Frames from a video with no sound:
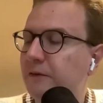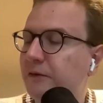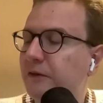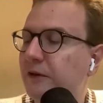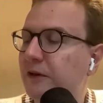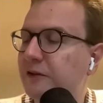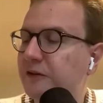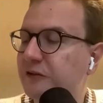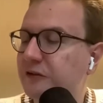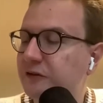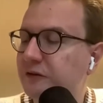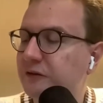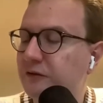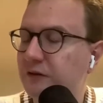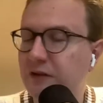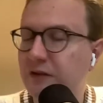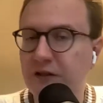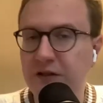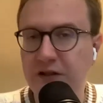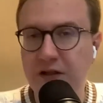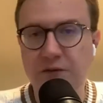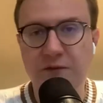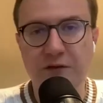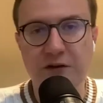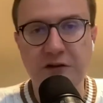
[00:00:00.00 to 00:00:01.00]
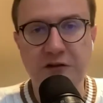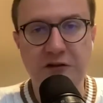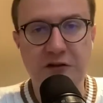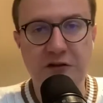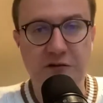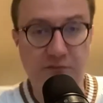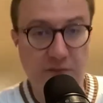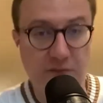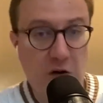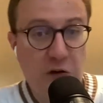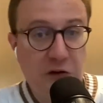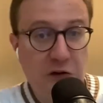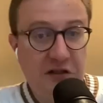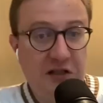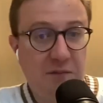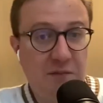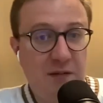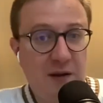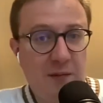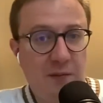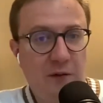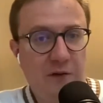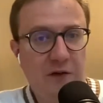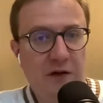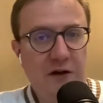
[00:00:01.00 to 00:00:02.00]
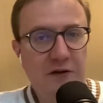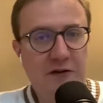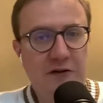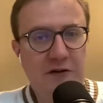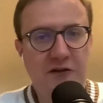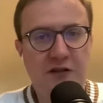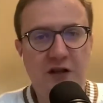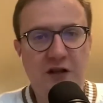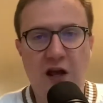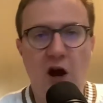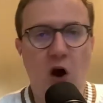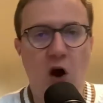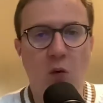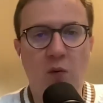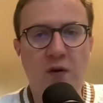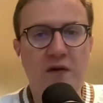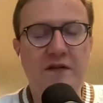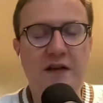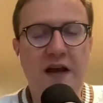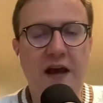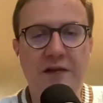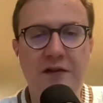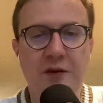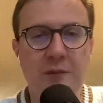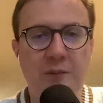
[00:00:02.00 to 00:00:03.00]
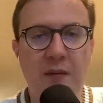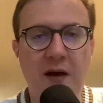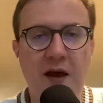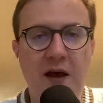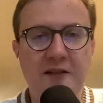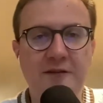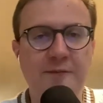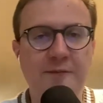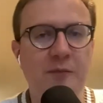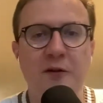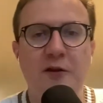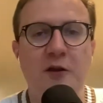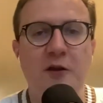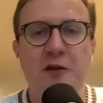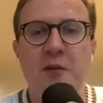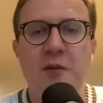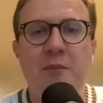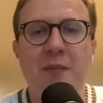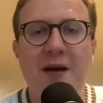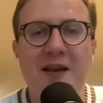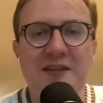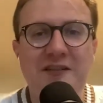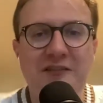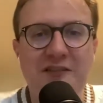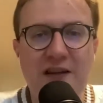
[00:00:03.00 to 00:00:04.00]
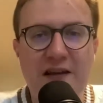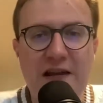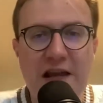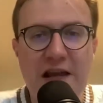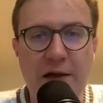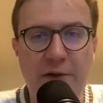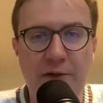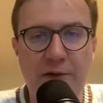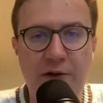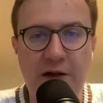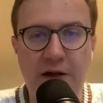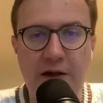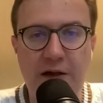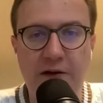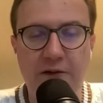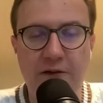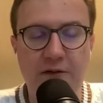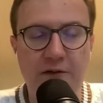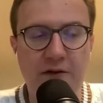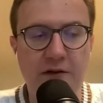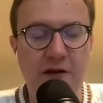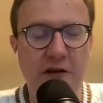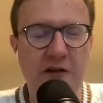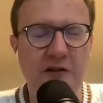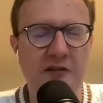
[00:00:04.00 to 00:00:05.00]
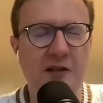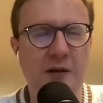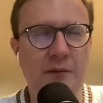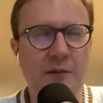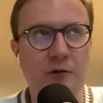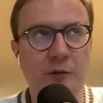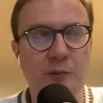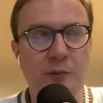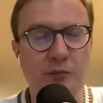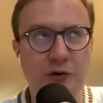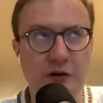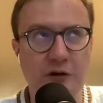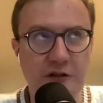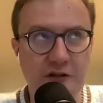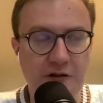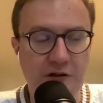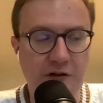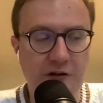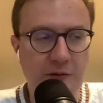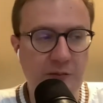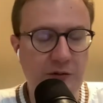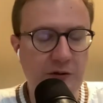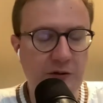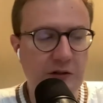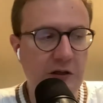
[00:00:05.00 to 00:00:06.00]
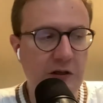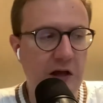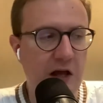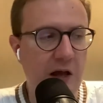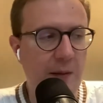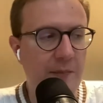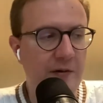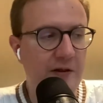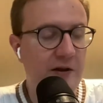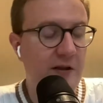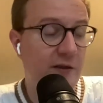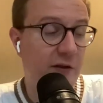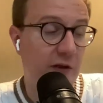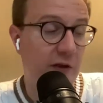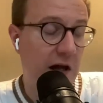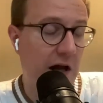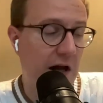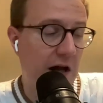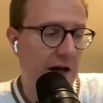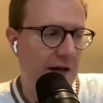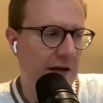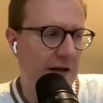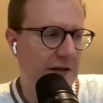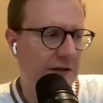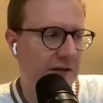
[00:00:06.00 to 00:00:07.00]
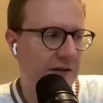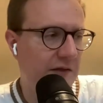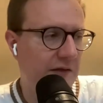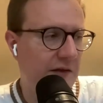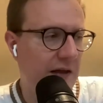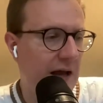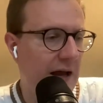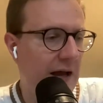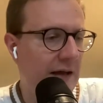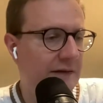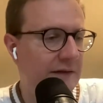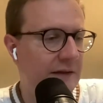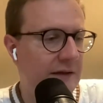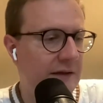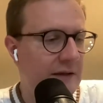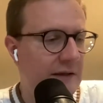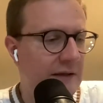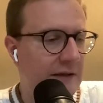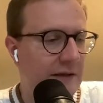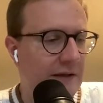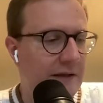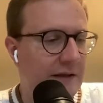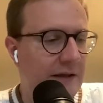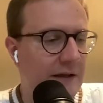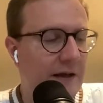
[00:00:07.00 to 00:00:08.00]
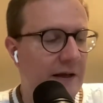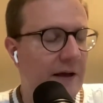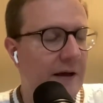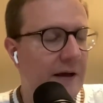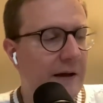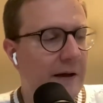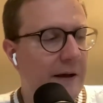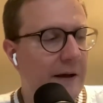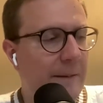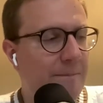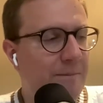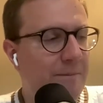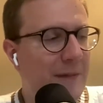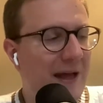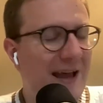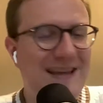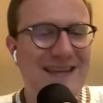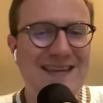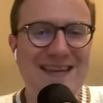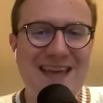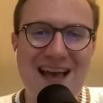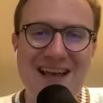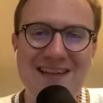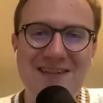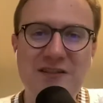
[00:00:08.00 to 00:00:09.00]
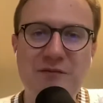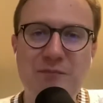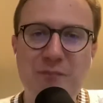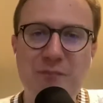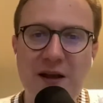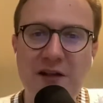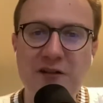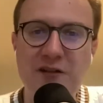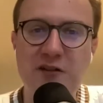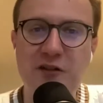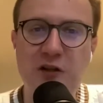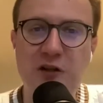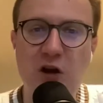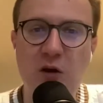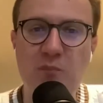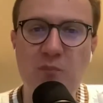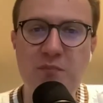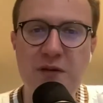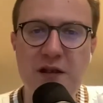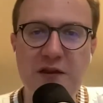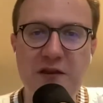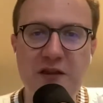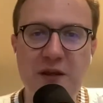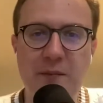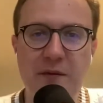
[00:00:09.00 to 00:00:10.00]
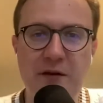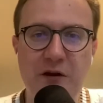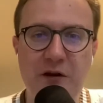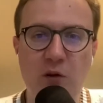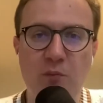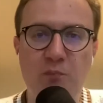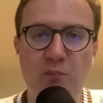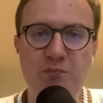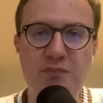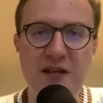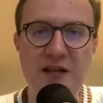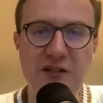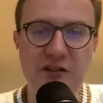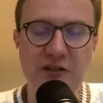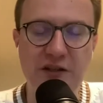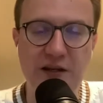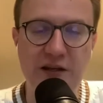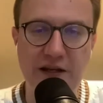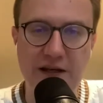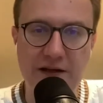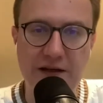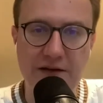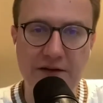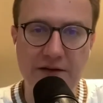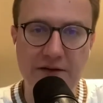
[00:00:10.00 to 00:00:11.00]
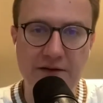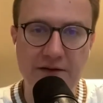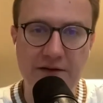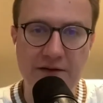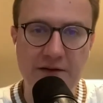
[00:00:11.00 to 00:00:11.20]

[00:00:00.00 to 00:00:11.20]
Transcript: that's that convinces most of the people there to say, oh, we've got the best, but they're the best in nothing except for prisoners per capita, the highest in that. Um, I guess Mexico beat them in obesity.